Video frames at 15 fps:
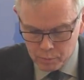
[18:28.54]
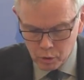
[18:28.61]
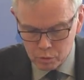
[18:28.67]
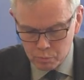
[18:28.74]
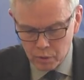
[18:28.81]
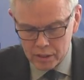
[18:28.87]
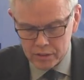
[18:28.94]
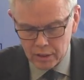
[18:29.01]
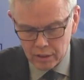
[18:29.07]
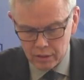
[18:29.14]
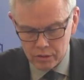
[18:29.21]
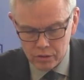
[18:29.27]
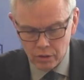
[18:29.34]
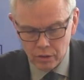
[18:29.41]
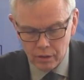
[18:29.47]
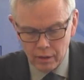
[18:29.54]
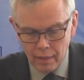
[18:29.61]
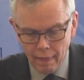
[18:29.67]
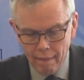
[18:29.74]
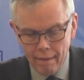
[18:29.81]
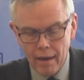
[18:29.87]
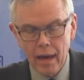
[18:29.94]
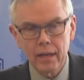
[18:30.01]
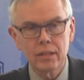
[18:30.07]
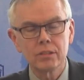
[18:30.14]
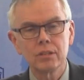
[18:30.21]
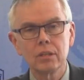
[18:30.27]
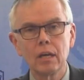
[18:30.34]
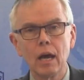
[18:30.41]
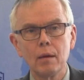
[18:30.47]
the most pressing concern, and
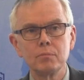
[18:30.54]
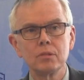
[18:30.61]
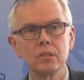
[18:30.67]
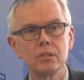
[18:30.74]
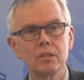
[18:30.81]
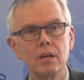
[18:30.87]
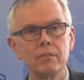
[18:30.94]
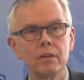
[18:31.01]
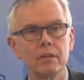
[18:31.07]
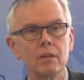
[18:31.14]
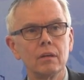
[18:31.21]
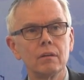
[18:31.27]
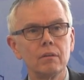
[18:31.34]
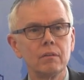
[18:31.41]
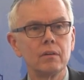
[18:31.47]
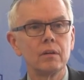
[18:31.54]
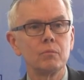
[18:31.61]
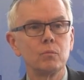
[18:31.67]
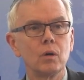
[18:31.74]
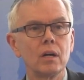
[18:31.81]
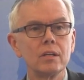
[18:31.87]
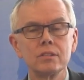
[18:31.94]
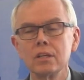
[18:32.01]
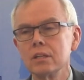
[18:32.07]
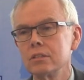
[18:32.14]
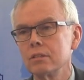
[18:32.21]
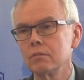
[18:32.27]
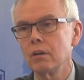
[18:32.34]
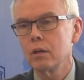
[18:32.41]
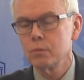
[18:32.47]
it's the absence of, a, of a, what I see
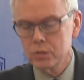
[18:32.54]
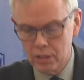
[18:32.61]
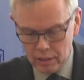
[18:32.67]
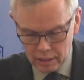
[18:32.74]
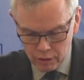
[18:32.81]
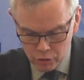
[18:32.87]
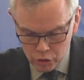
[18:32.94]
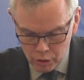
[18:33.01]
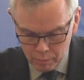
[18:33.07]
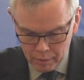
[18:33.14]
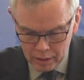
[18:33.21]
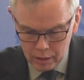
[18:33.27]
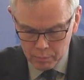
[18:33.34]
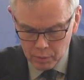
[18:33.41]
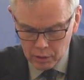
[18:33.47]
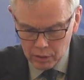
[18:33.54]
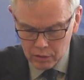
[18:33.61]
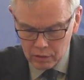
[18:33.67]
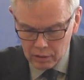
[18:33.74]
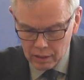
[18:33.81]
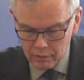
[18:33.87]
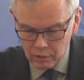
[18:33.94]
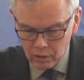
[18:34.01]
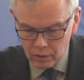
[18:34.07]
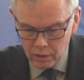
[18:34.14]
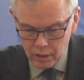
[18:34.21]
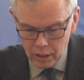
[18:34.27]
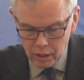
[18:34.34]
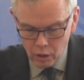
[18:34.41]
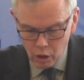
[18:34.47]
as the requisite leadership at the political level
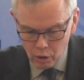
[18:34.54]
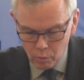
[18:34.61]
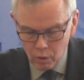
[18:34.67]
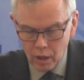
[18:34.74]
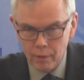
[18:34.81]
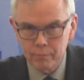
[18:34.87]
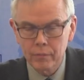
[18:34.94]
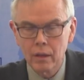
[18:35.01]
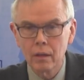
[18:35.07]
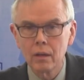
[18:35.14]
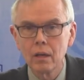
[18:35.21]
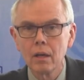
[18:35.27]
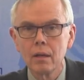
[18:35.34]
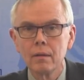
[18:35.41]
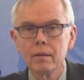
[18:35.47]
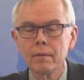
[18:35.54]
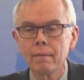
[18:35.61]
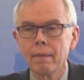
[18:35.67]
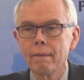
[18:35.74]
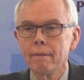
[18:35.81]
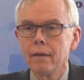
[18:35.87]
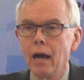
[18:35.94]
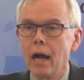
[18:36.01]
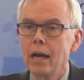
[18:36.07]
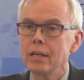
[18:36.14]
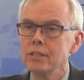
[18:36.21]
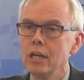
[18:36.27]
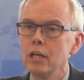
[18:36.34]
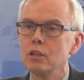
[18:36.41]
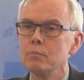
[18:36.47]
in Ottawa. I
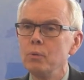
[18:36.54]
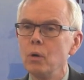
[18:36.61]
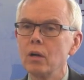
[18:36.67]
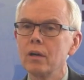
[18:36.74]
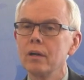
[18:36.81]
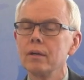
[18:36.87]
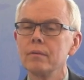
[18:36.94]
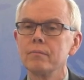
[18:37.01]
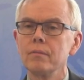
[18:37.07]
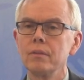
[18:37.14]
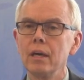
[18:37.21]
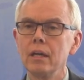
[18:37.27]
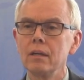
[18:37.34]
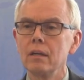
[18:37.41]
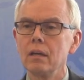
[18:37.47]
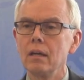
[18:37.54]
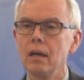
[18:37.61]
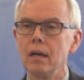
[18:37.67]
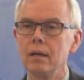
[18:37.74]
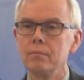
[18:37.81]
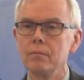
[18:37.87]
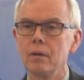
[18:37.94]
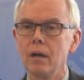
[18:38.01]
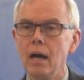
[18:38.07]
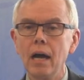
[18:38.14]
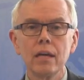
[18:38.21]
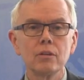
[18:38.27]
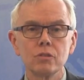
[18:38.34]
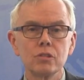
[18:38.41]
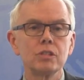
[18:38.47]
say in the book that um,
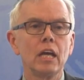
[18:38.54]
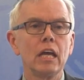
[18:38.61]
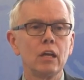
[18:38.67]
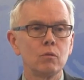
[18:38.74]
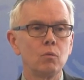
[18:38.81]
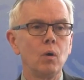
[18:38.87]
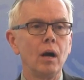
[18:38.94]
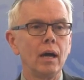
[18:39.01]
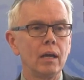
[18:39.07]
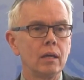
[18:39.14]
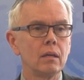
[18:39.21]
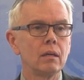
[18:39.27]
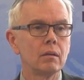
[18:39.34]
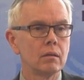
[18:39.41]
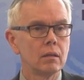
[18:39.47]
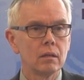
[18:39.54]
I understand why